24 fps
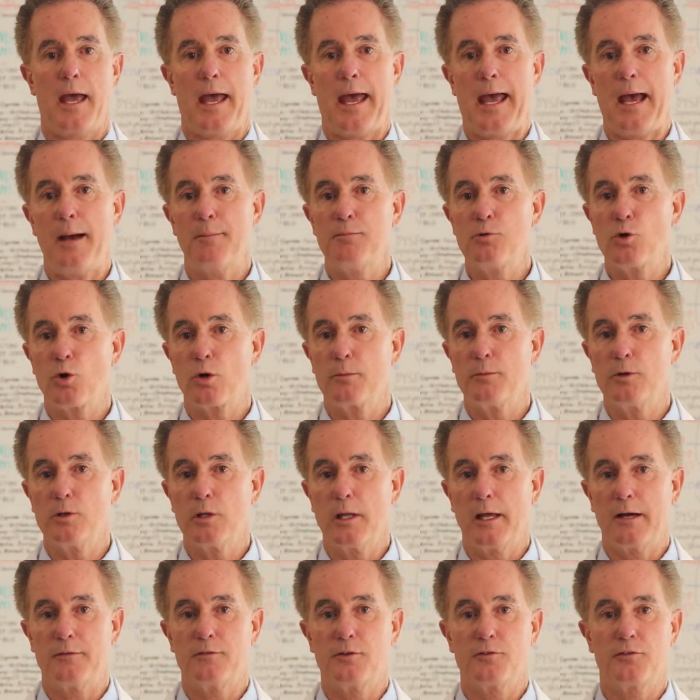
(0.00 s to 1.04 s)
Abnormal
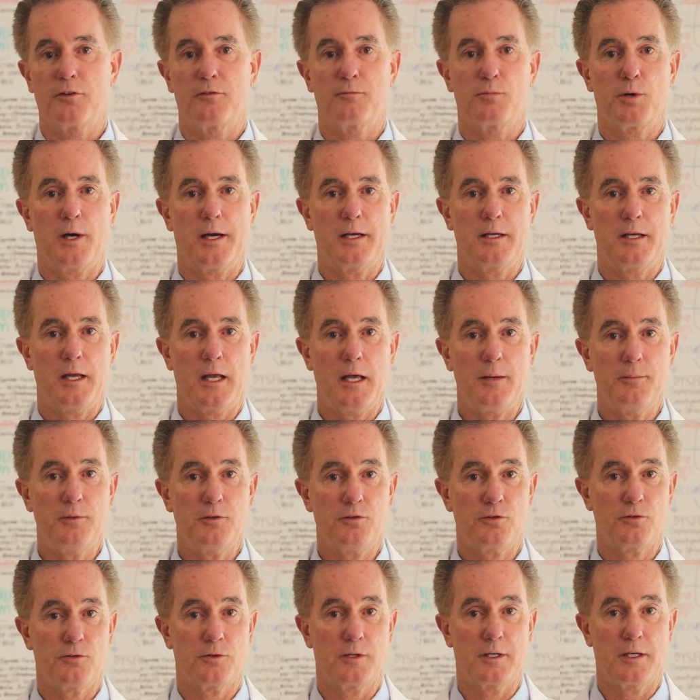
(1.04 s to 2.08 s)
levels of brain
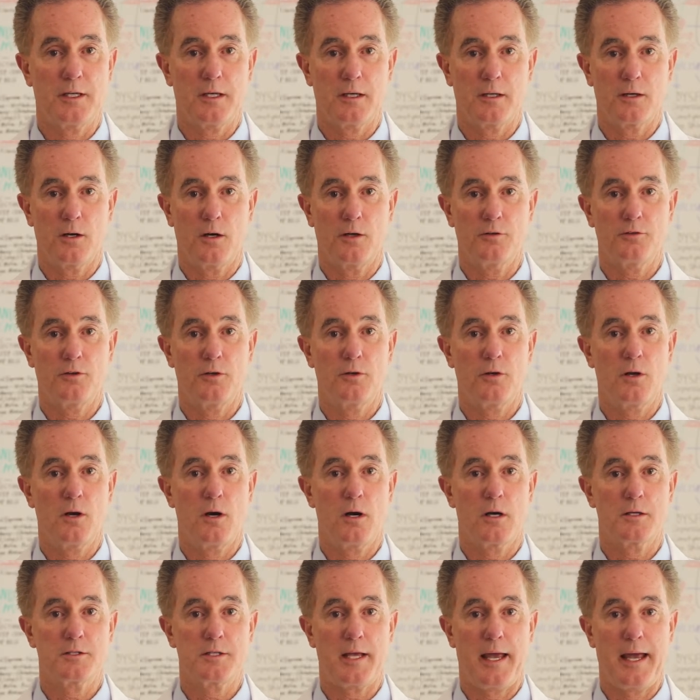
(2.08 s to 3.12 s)
chemistry can also
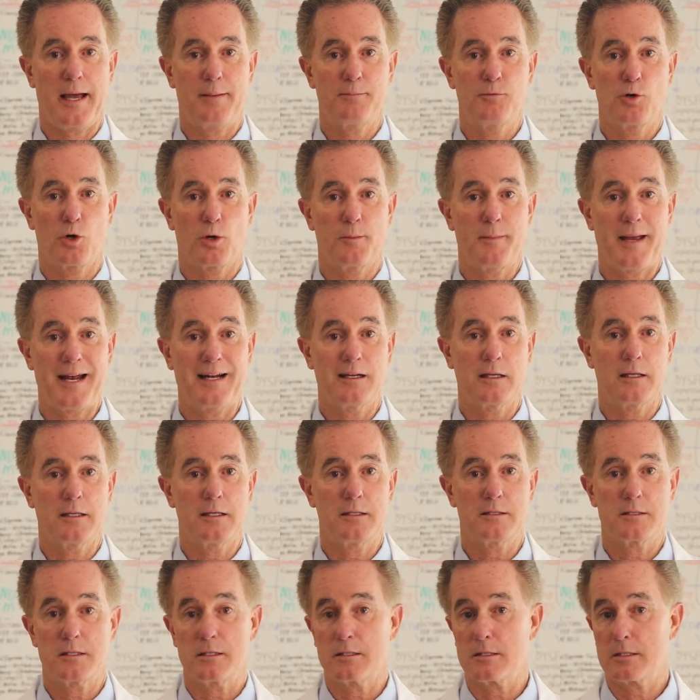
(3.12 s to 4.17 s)
cause
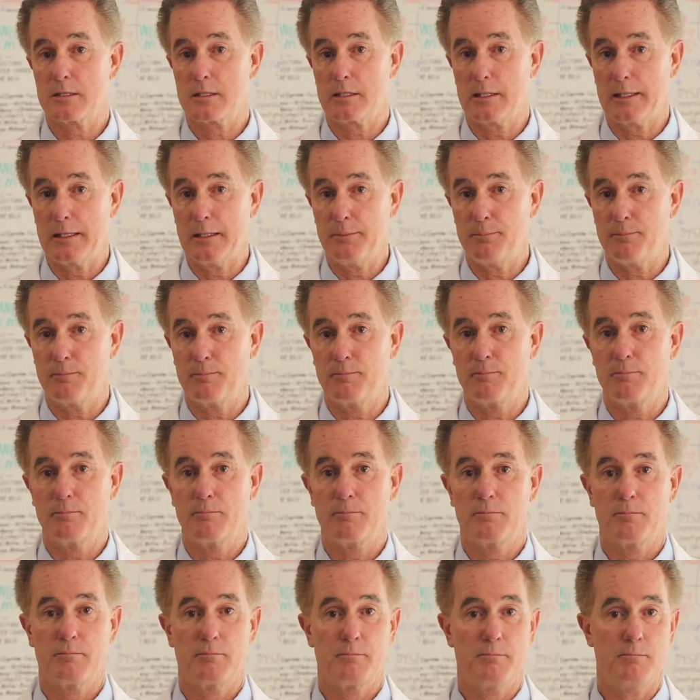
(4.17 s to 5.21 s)
abnormalities in sleep,
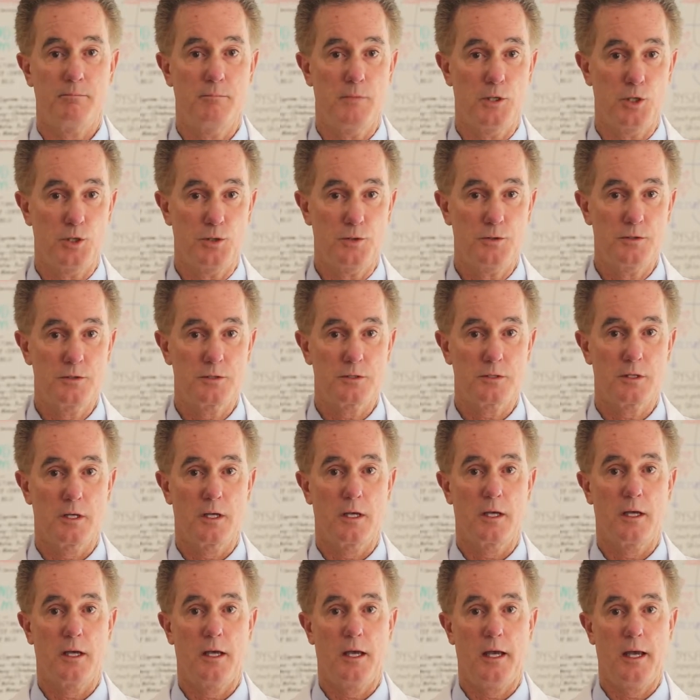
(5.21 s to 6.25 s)
moods,
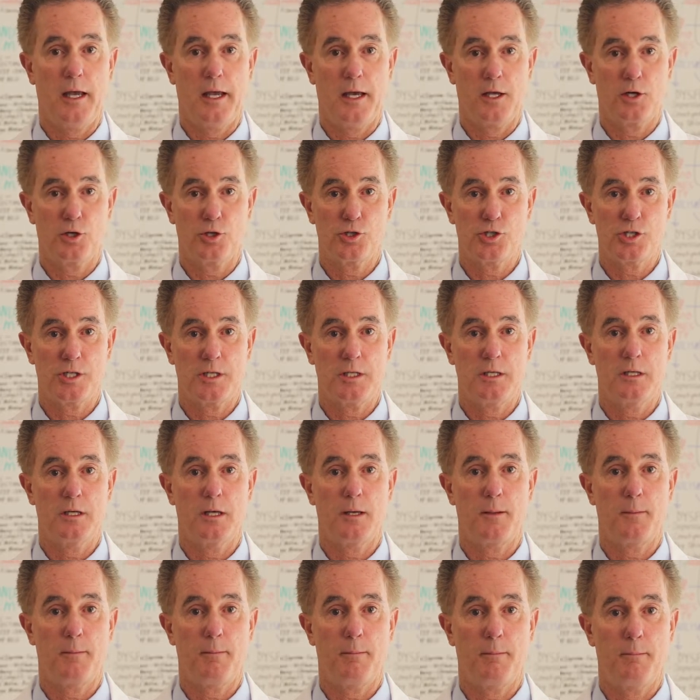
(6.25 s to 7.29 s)
energy,
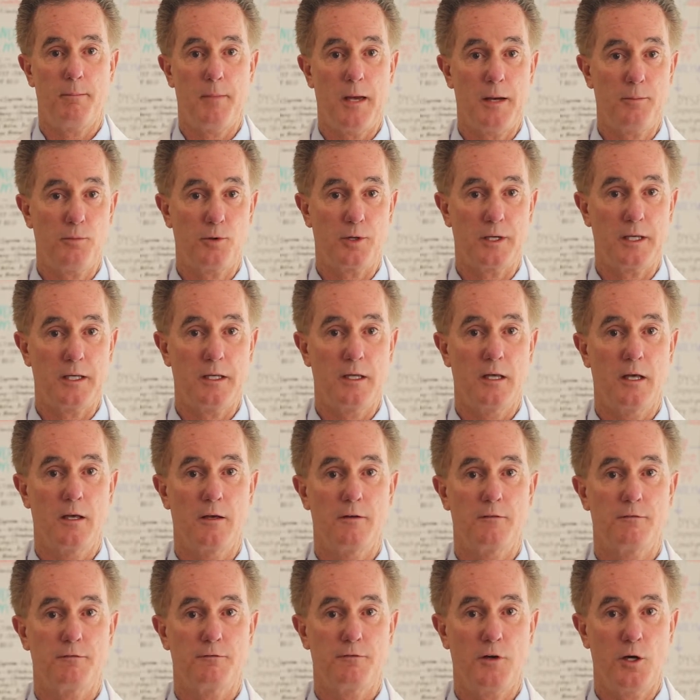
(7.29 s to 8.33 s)
memory,
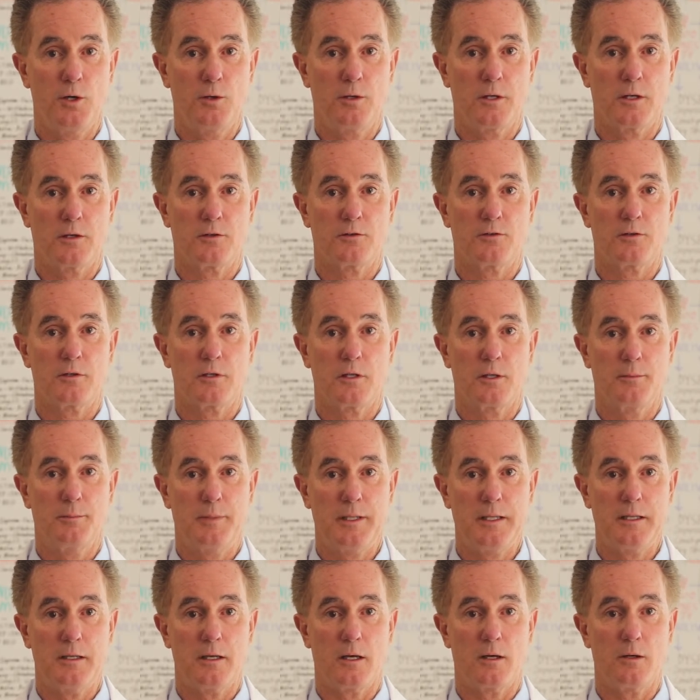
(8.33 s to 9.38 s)
focus,
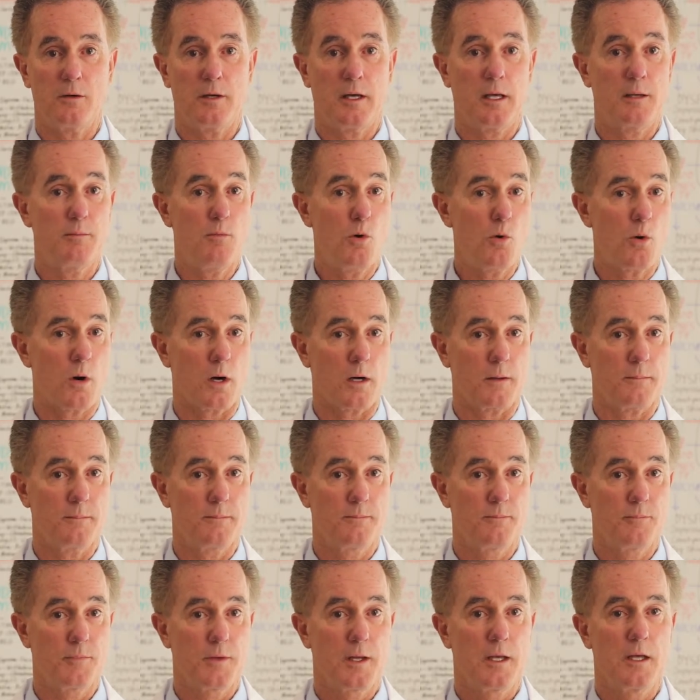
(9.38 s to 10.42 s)
libido, and more.
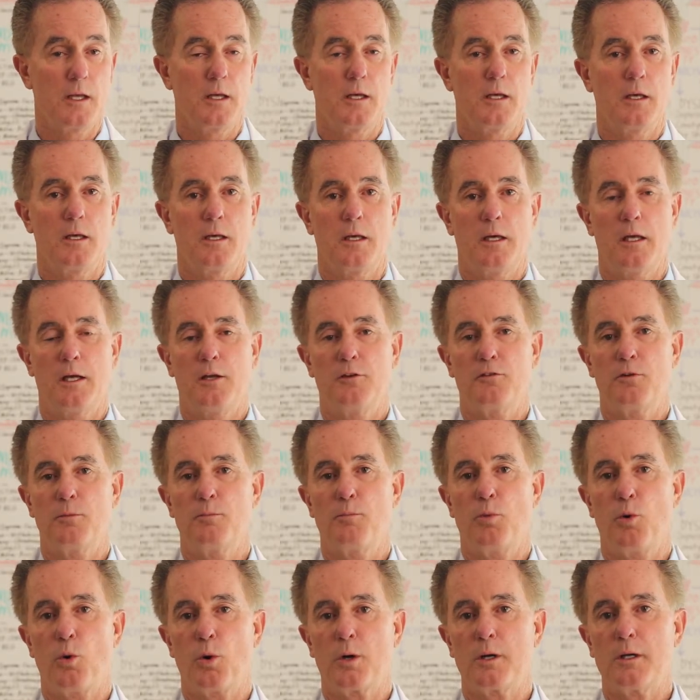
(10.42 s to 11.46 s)
It is
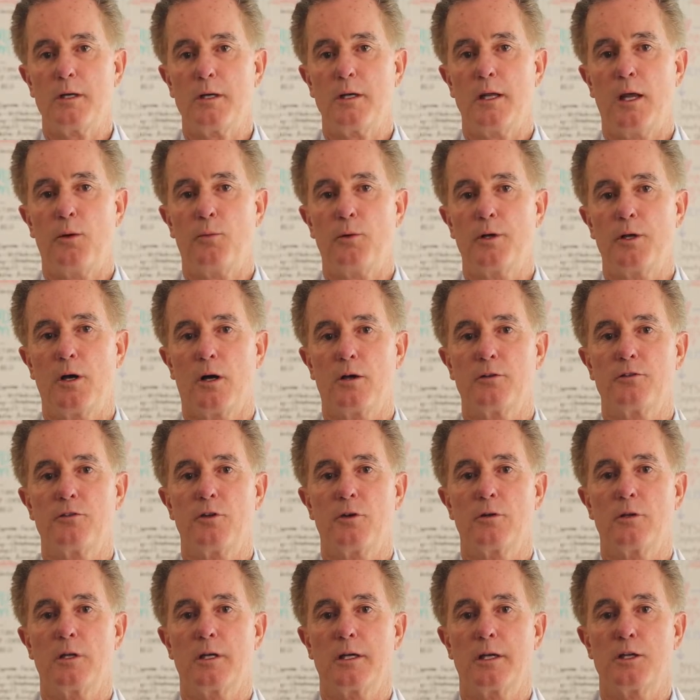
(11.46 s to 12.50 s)
important that we
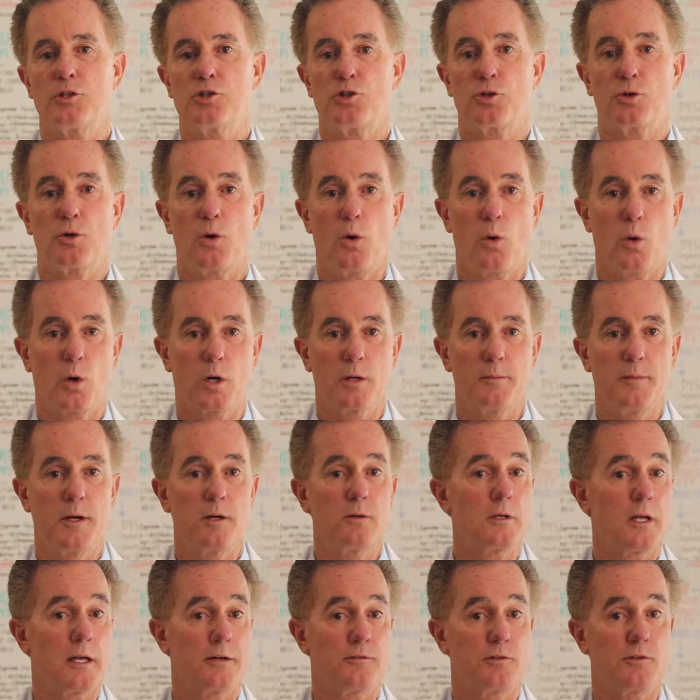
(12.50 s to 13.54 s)
also look at your
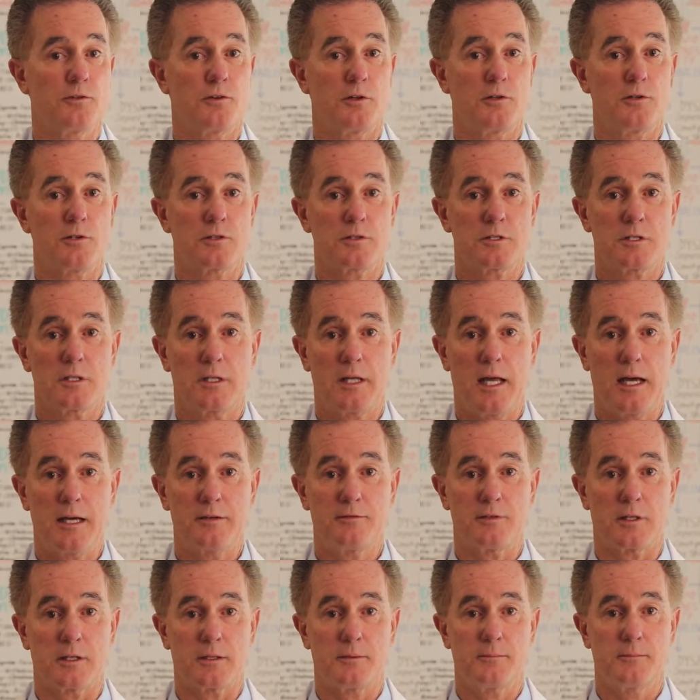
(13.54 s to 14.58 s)
hormone levels in your
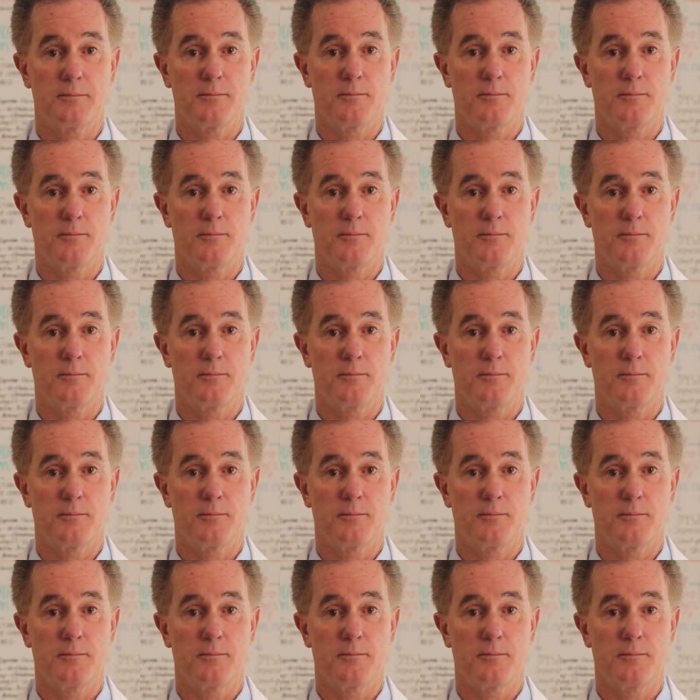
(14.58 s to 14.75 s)
saliva.